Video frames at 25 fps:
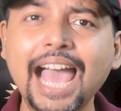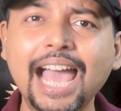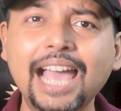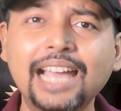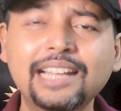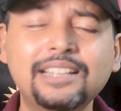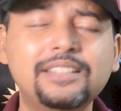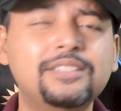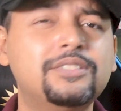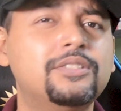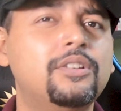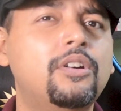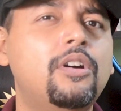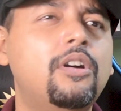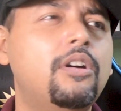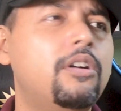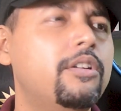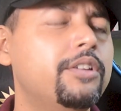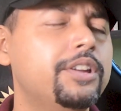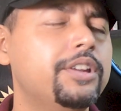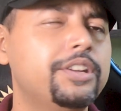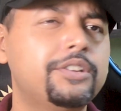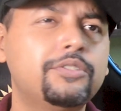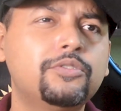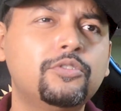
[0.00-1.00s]
ads or
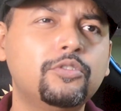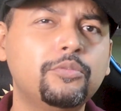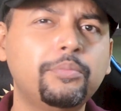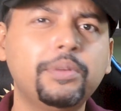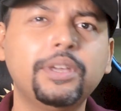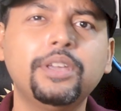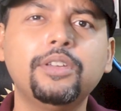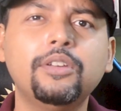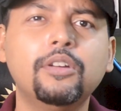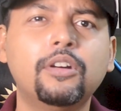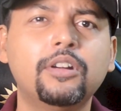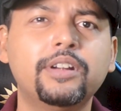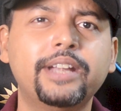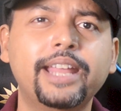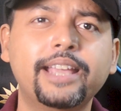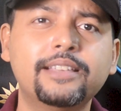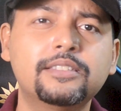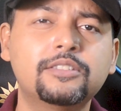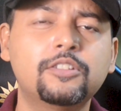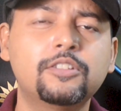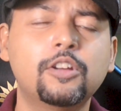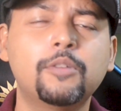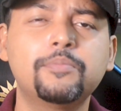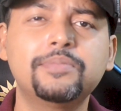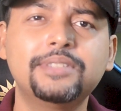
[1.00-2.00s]
it could be your
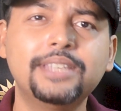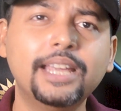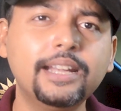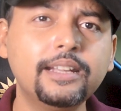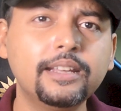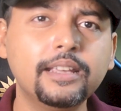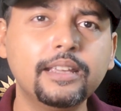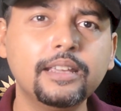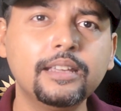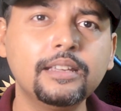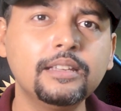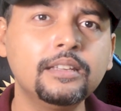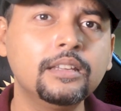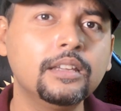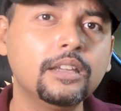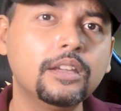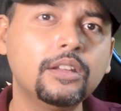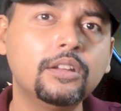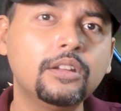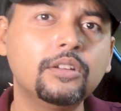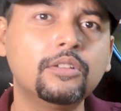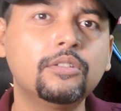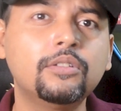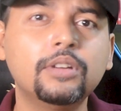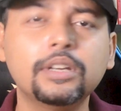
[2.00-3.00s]
desktop setting you
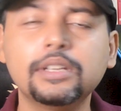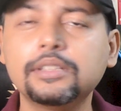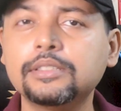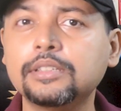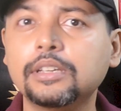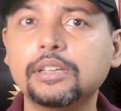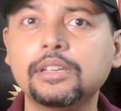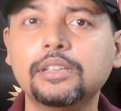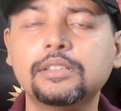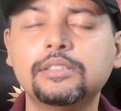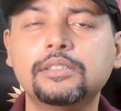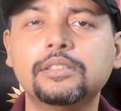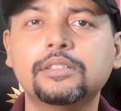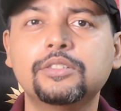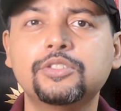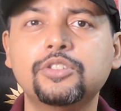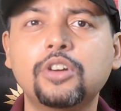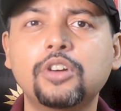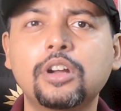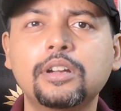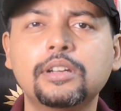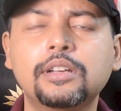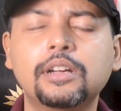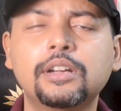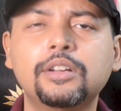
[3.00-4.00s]
know it's a it's a
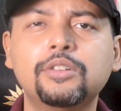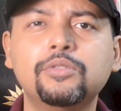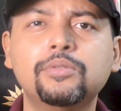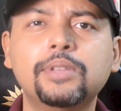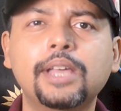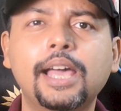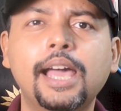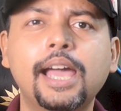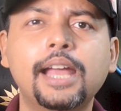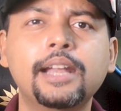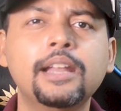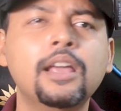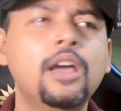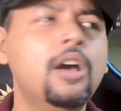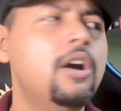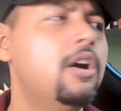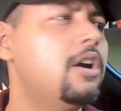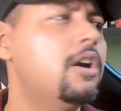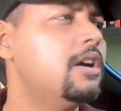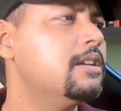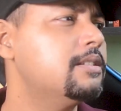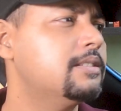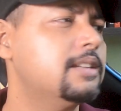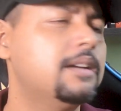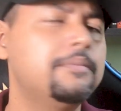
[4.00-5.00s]
shortcut to that
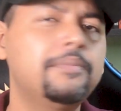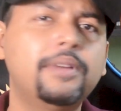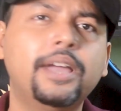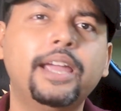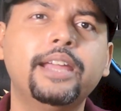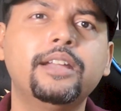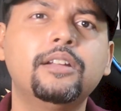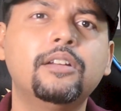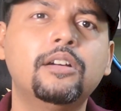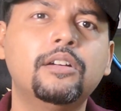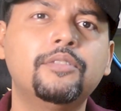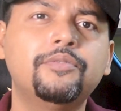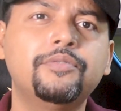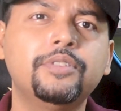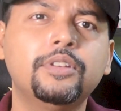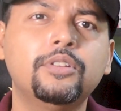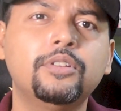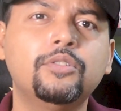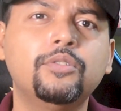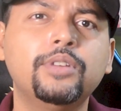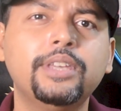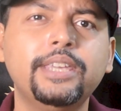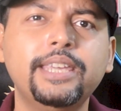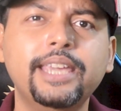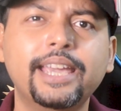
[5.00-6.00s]
or some kind of you
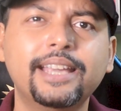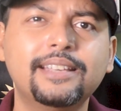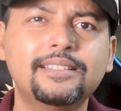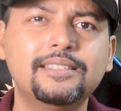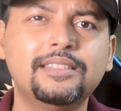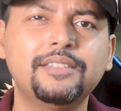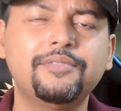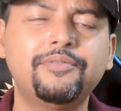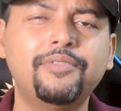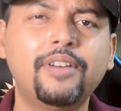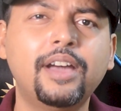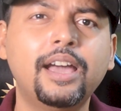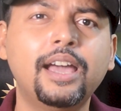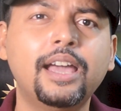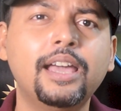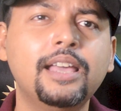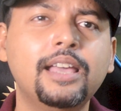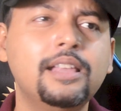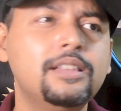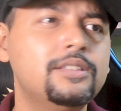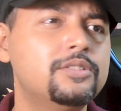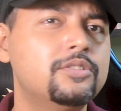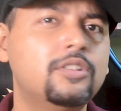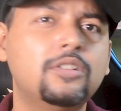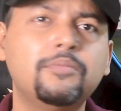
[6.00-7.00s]
know exe
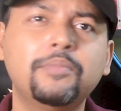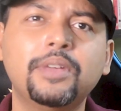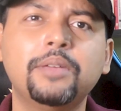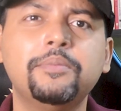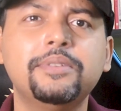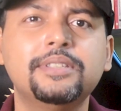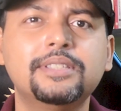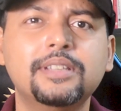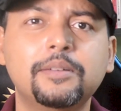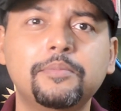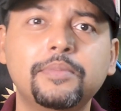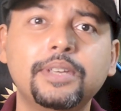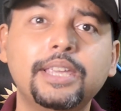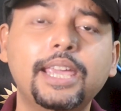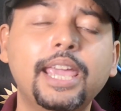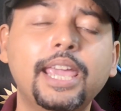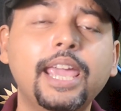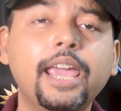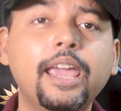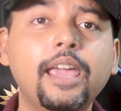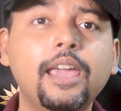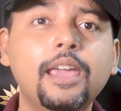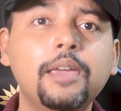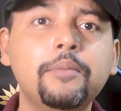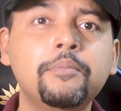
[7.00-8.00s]
files or maybe some
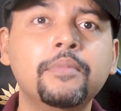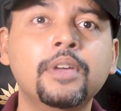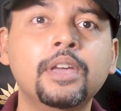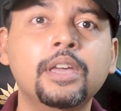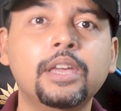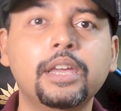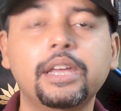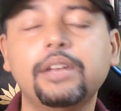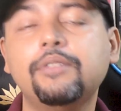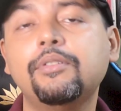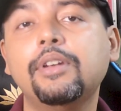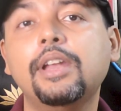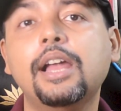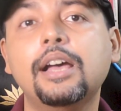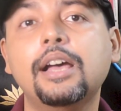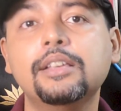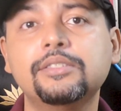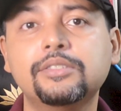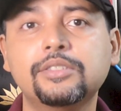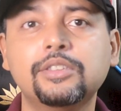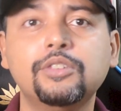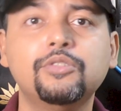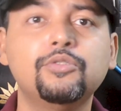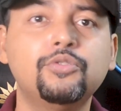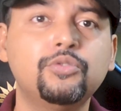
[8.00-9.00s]
game it will
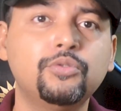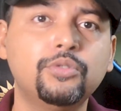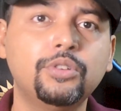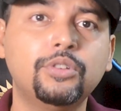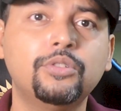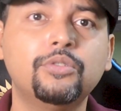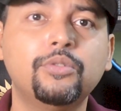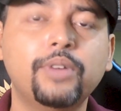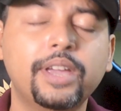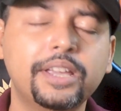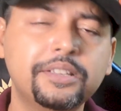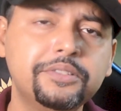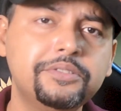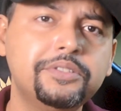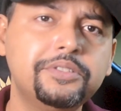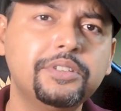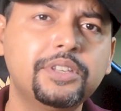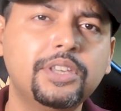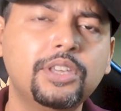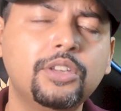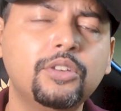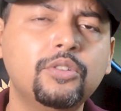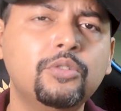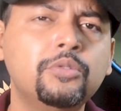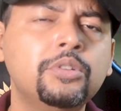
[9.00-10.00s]
ask you to you know
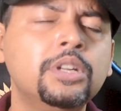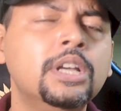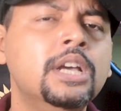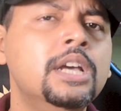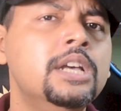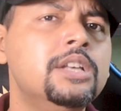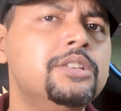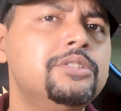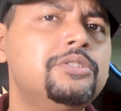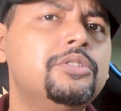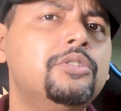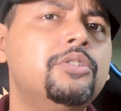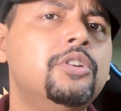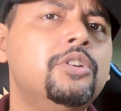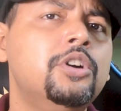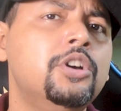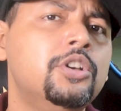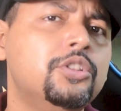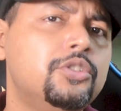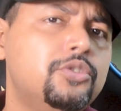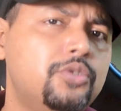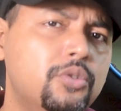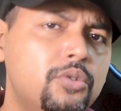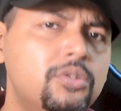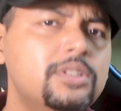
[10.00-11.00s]
execute so
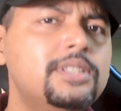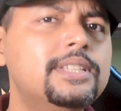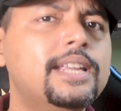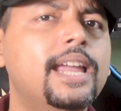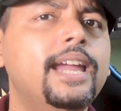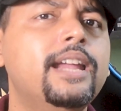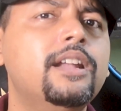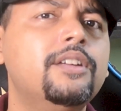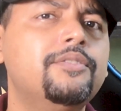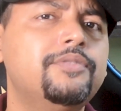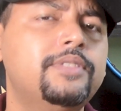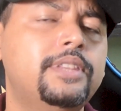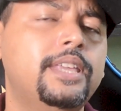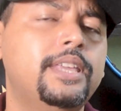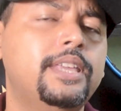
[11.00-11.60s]
those kind of